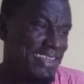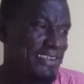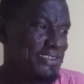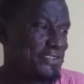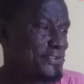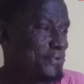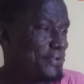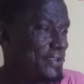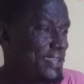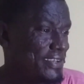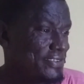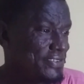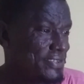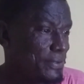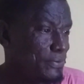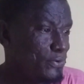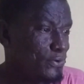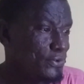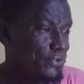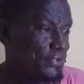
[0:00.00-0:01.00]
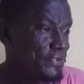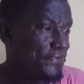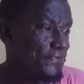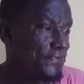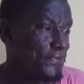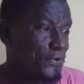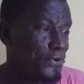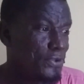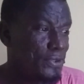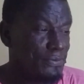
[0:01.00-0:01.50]
So yes, I'm rooting
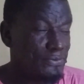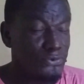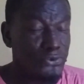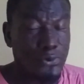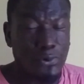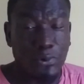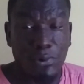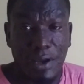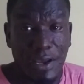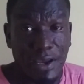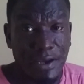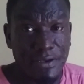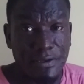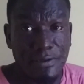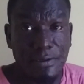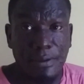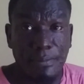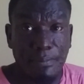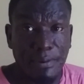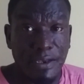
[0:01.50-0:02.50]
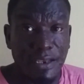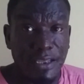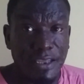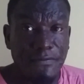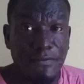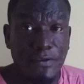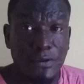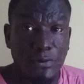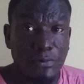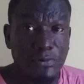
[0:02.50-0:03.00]
for him so hard and I
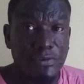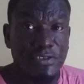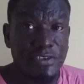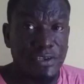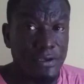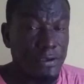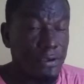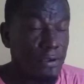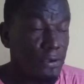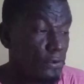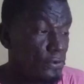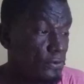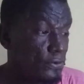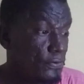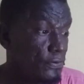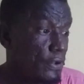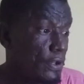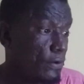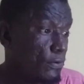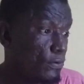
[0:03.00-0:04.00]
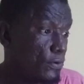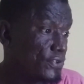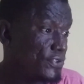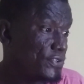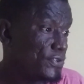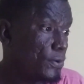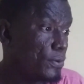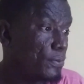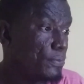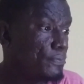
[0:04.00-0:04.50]
believe he would take a lot of
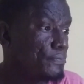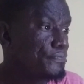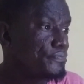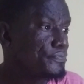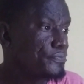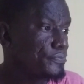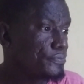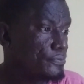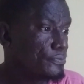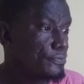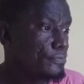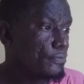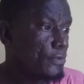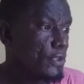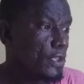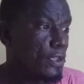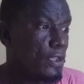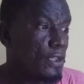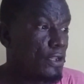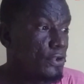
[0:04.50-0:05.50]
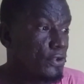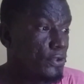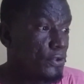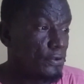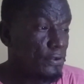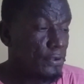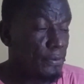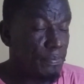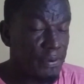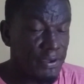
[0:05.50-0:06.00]
awards home. Any
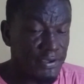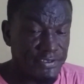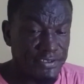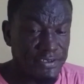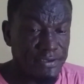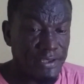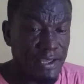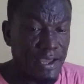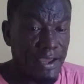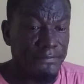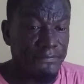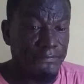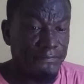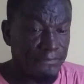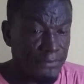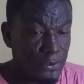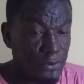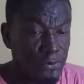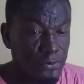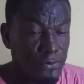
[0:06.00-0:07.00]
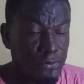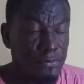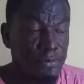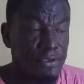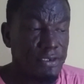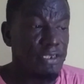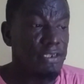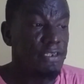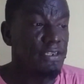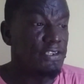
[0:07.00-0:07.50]
other person that I feel
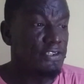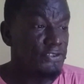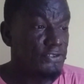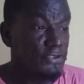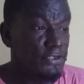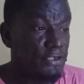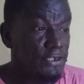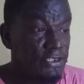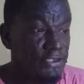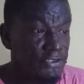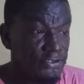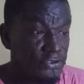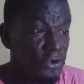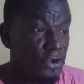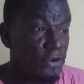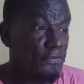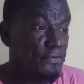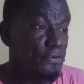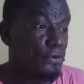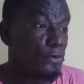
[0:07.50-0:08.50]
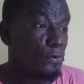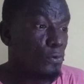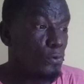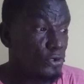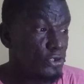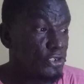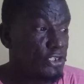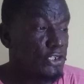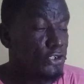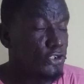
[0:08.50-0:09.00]
they deserve an
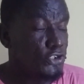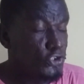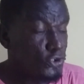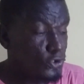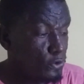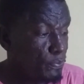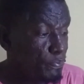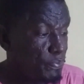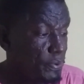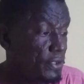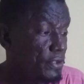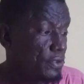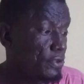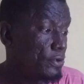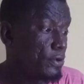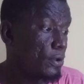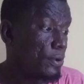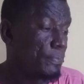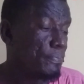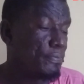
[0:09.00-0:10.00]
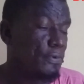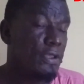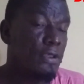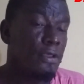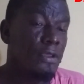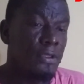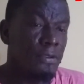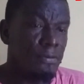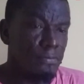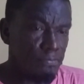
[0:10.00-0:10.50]
award, they should pick it up.
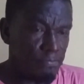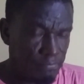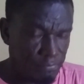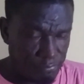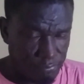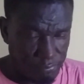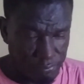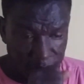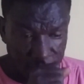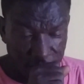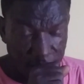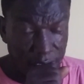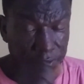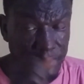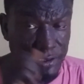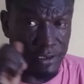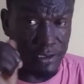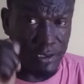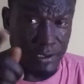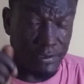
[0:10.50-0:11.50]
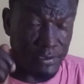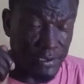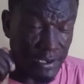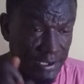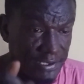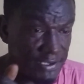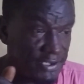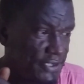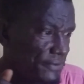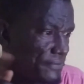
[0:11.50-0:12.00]
Other than
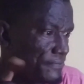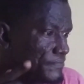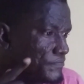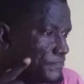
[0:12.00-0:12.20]
that,